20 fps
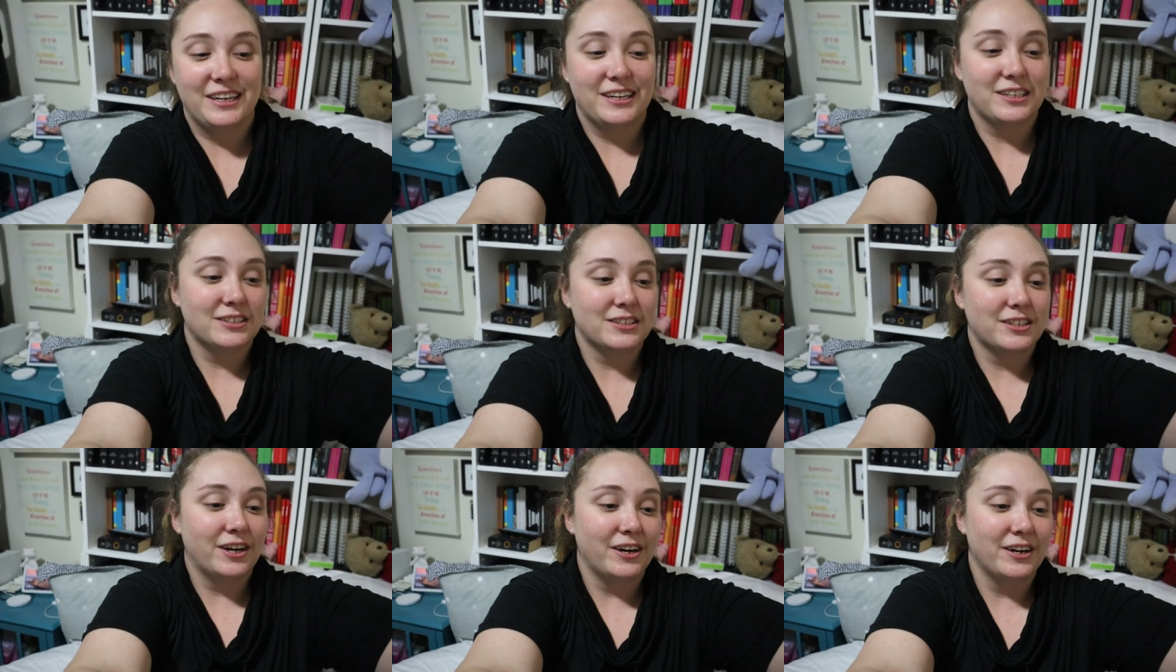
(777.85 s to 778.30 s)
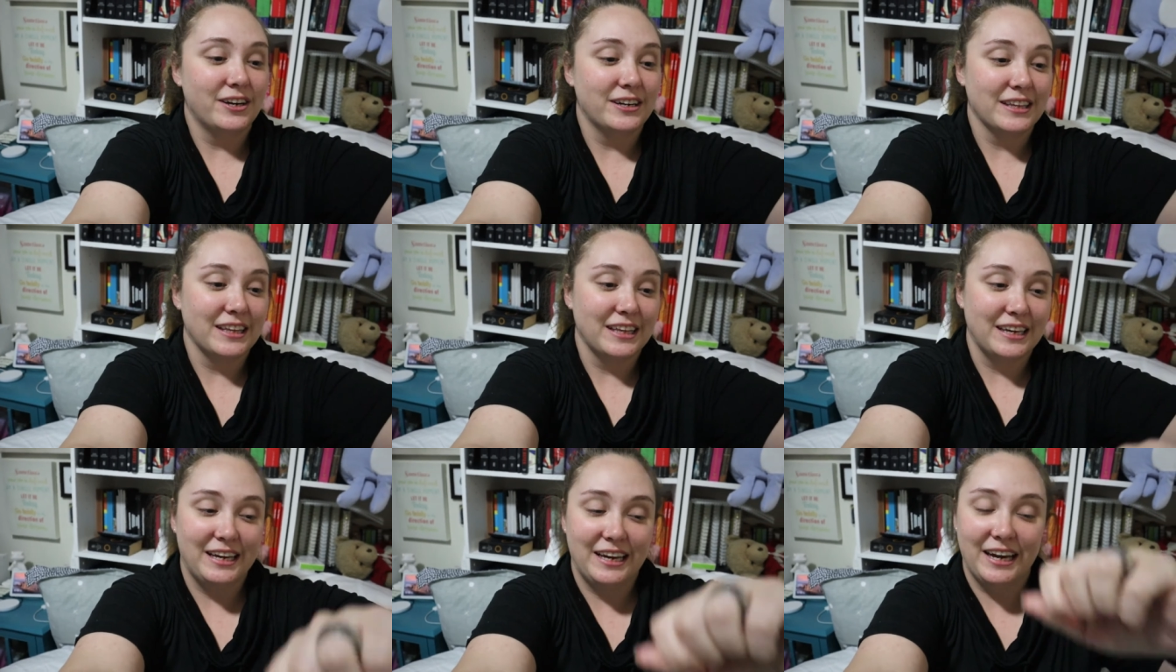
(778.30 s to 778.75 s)
It is
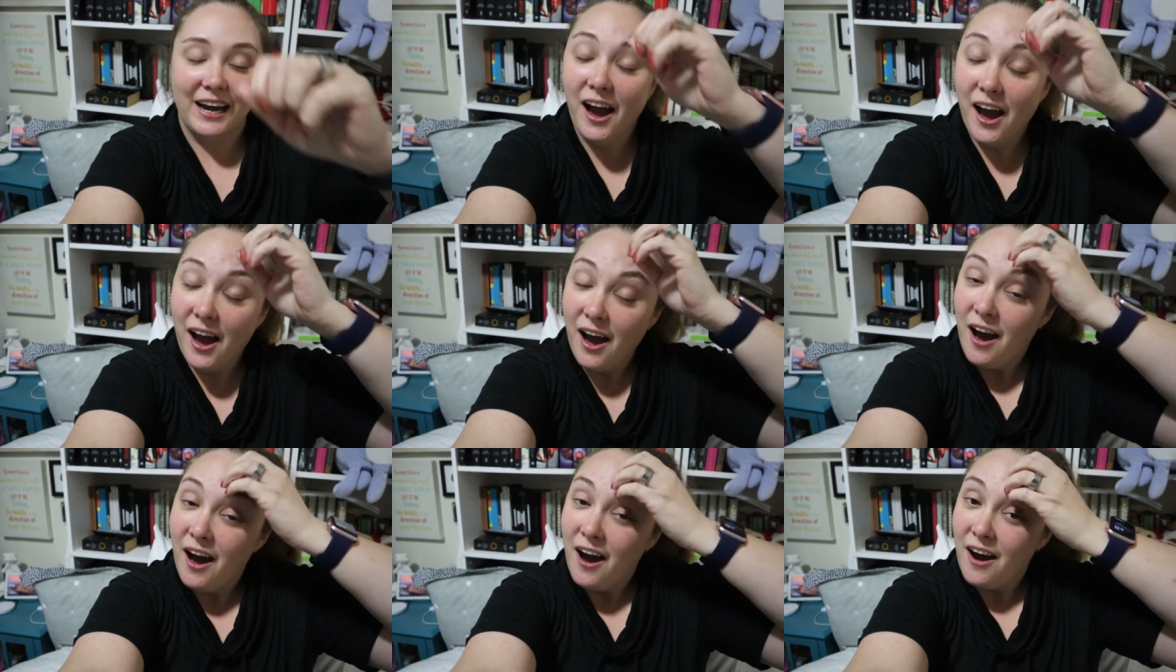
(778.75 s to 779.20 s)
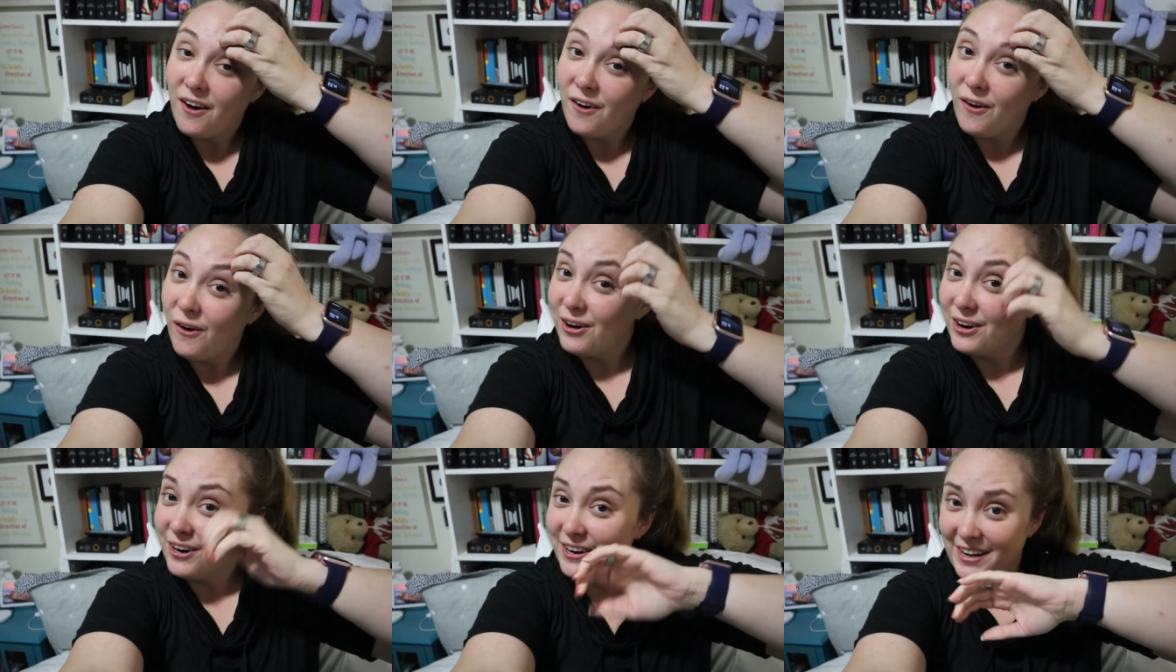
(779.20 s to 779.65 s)
currently
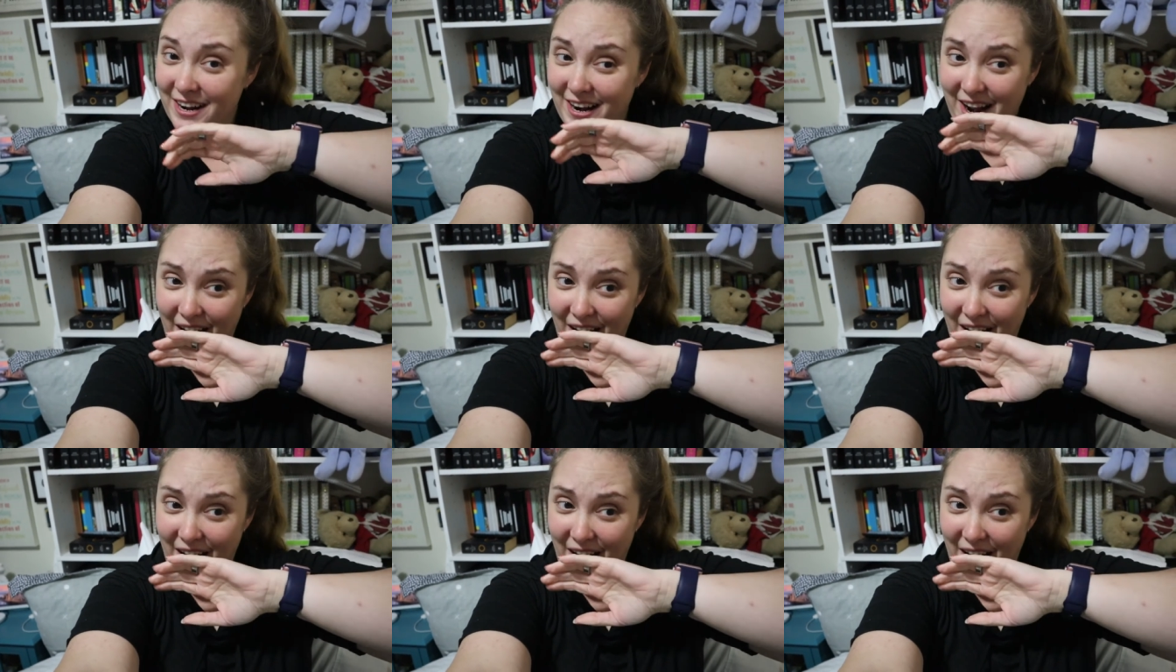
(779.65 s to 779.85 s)
quarter to